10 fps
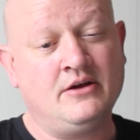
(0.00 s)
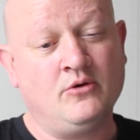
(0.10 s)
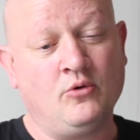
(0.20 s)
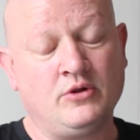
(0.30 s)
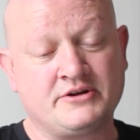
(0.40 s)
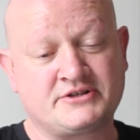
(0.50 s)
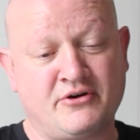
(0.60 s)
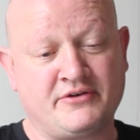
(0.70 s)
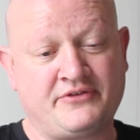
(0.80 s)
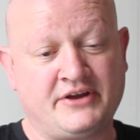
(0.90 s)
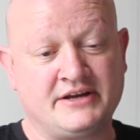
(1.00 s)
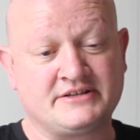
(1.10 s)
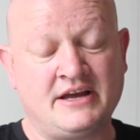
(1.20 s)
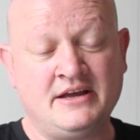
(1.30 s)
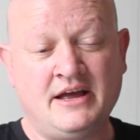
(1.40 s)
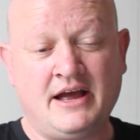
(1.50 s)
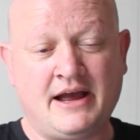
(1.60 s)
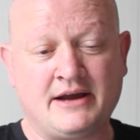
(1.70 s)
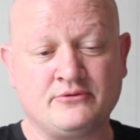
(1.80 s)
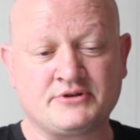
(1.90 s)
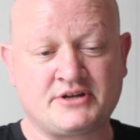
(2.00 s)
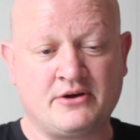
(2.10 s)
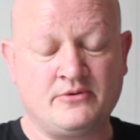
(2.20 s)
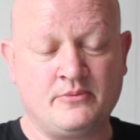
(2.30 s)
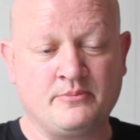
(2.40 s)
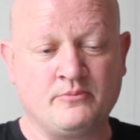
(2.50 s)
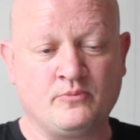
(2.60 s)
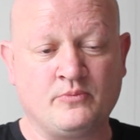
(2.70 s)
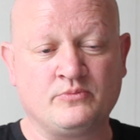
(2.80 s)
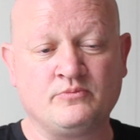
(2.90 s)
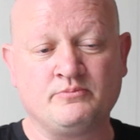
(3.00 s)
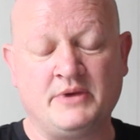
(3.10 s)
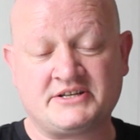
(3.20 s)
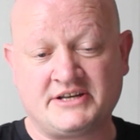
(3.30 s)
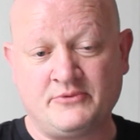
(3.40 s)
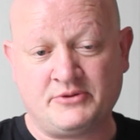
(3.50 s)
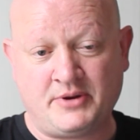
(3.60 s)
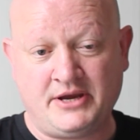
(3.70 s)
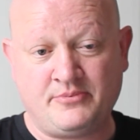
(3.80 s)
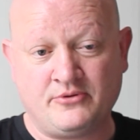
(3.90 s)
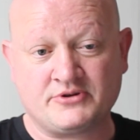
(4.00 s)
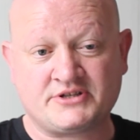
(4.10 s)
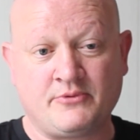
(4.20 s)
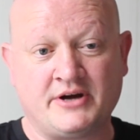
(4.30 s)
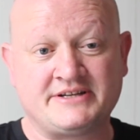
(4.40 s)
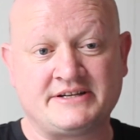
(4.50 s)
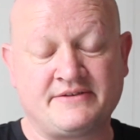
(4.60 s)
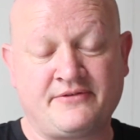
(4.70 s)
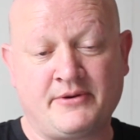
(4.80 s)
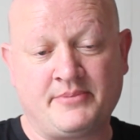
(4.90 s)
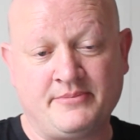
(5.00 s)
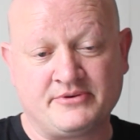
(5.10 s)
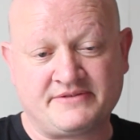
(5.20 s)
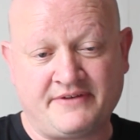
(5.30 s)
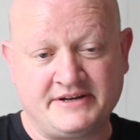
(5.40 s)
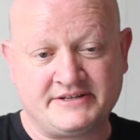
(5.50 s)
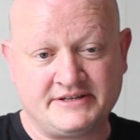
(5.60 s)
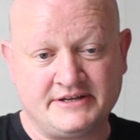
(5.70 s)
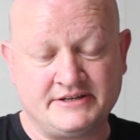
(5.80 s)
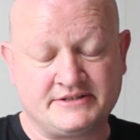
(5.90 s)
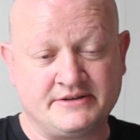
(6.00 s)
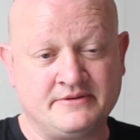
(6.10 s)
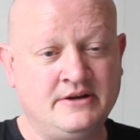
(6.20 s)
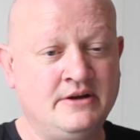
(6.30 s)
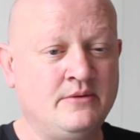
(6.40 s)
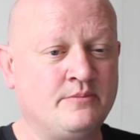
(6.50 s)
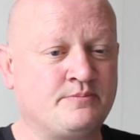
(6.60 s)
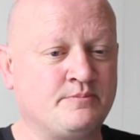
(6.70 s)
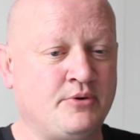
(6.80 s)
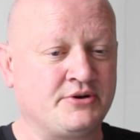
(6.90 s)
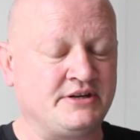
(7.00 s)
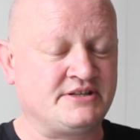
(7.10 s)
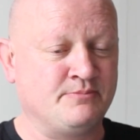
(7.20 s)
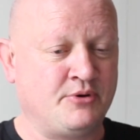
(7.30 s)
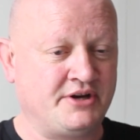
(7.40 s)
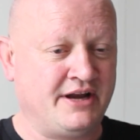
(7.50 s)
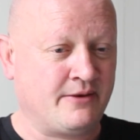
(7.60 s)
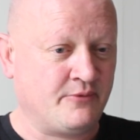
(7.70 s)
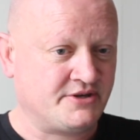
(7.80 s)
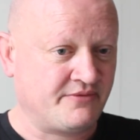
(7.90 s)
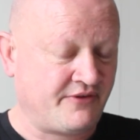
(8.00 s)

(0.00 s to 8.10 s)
all those kind of things, and also mixing with people, so identifying people's faces and body language and